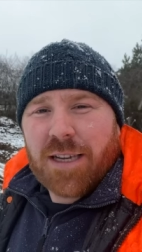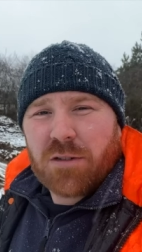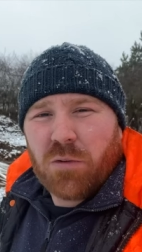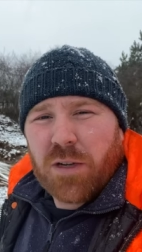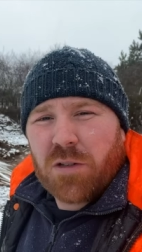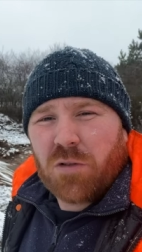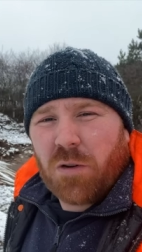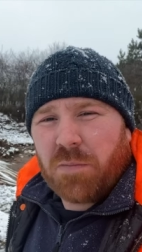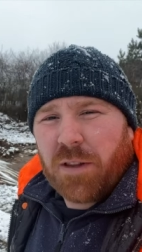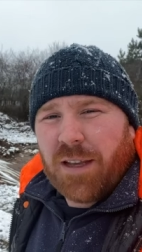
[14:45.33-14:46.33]
As always,
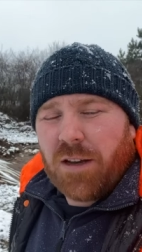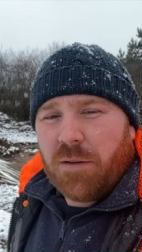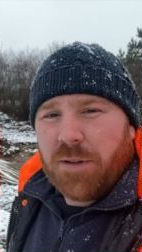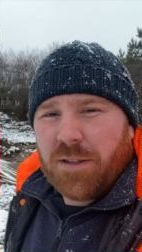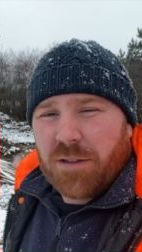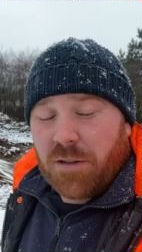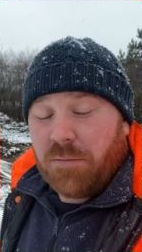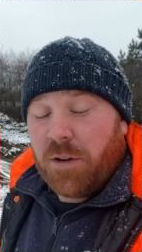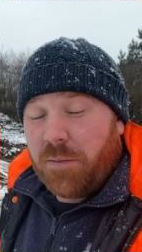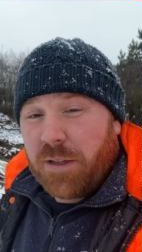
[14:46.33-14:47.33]
drop the comment,
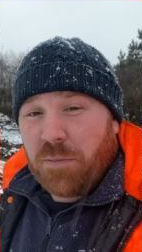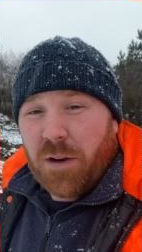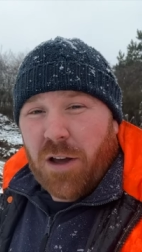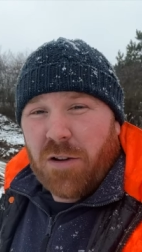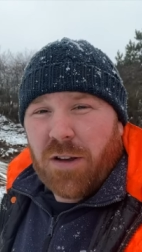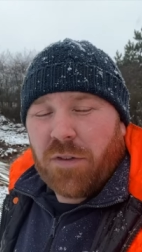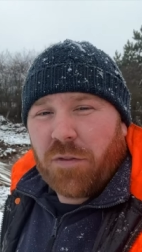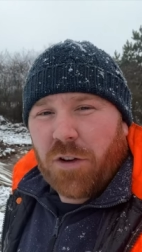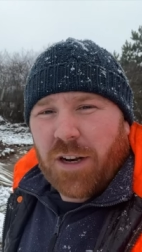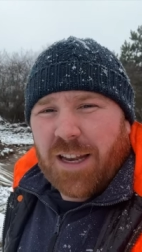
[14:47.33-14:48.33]
some comments below if
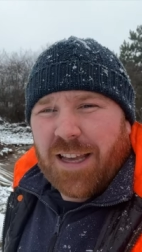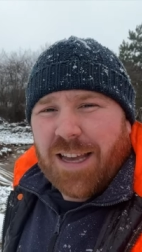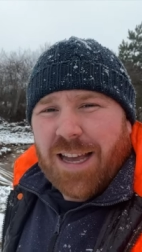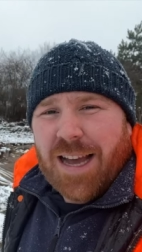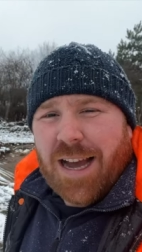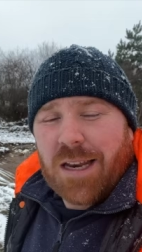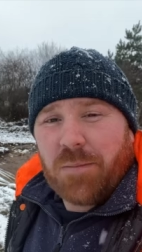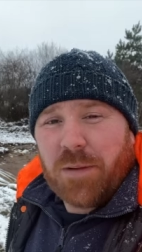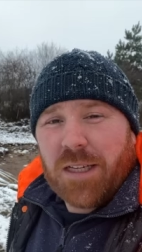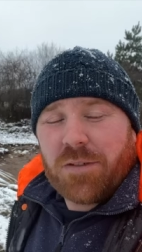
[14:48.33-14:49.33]
you've got any,
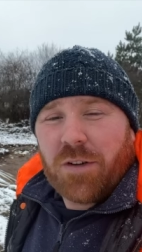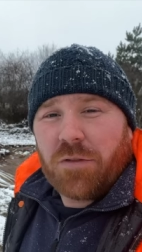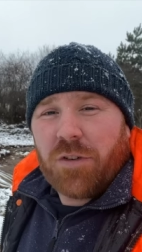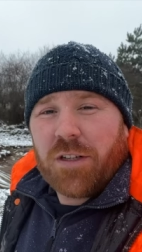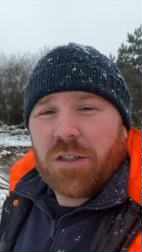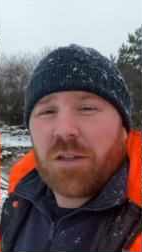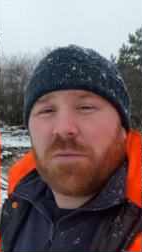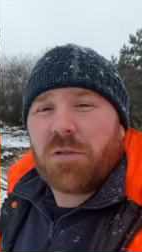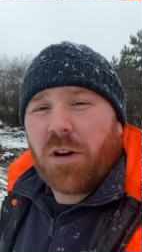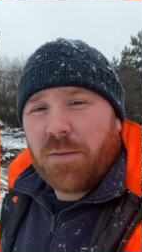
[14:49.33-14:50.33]
and please feel free to
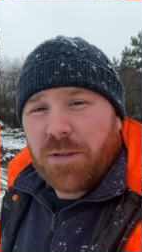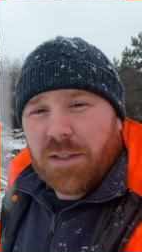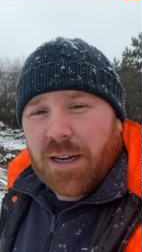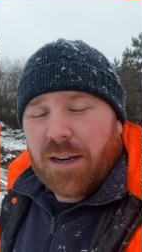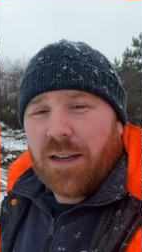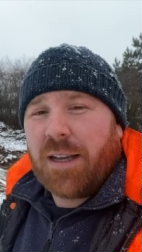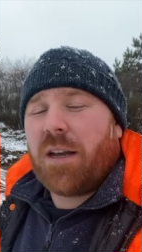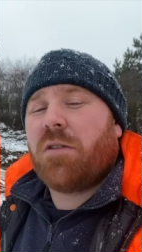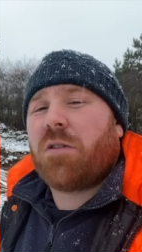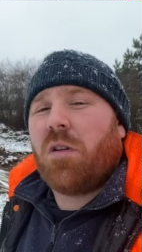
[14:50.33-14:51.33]
subscribe to the channel. It
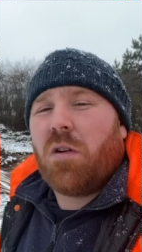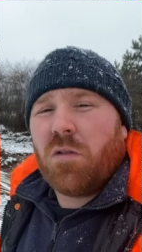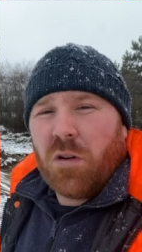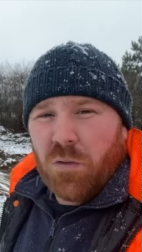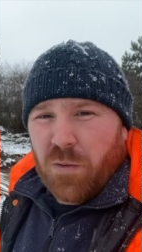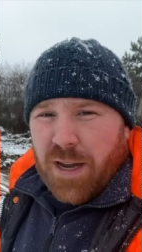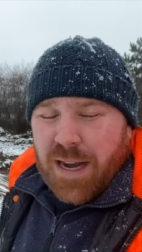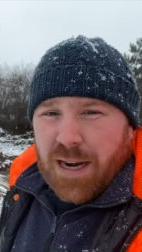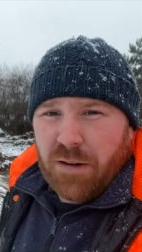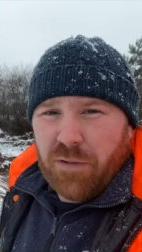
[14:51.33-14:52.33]
goes a long, long way,
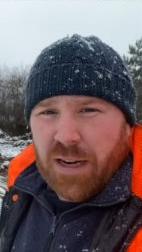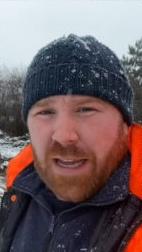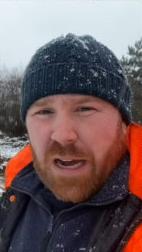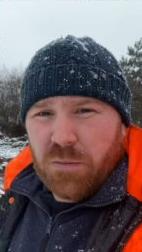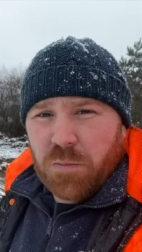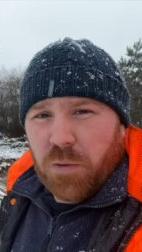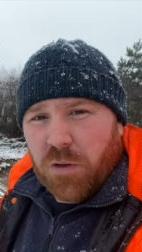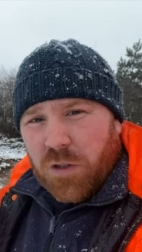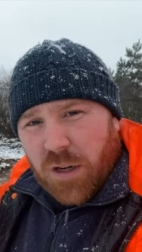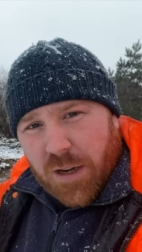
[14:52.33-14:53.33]
and it really helps
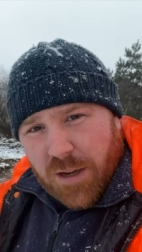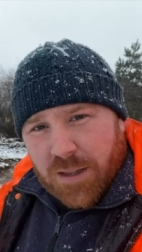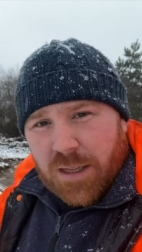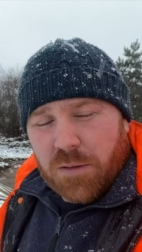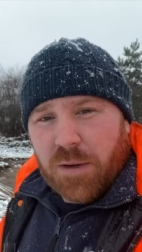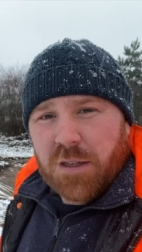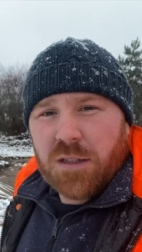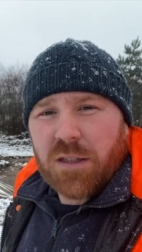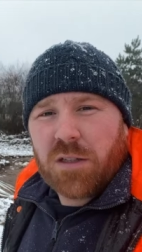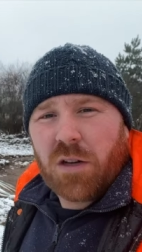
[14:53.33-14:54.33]
push these
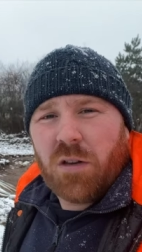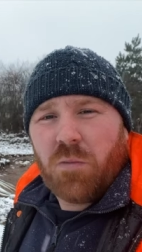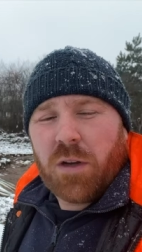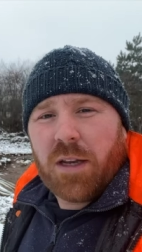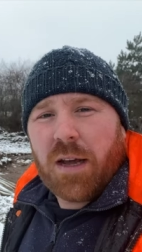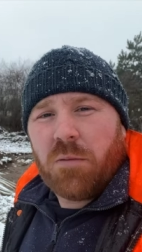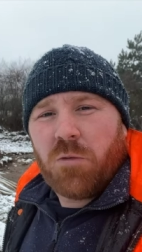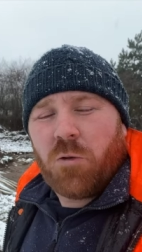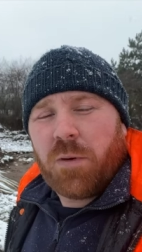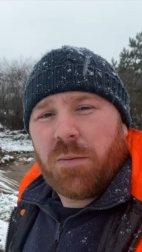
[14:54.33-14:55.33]
messages so that we can help
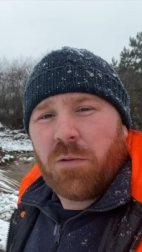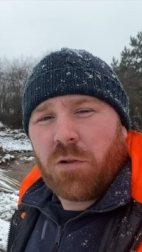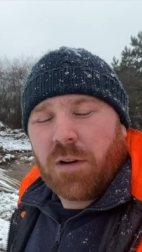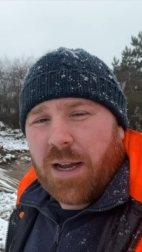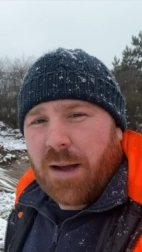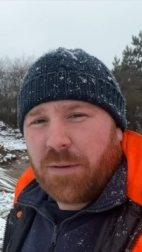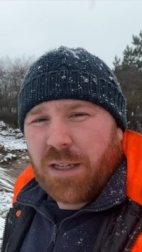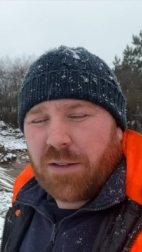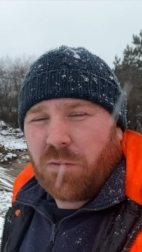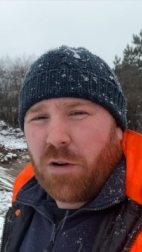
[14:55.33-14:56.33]
more people create
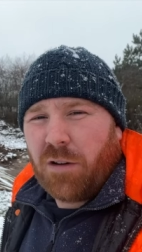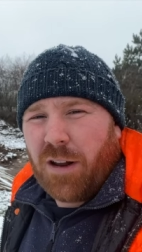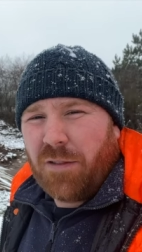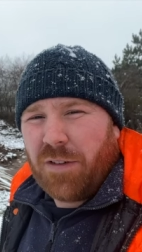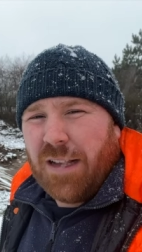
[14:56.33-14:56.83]
habitats for wildlife.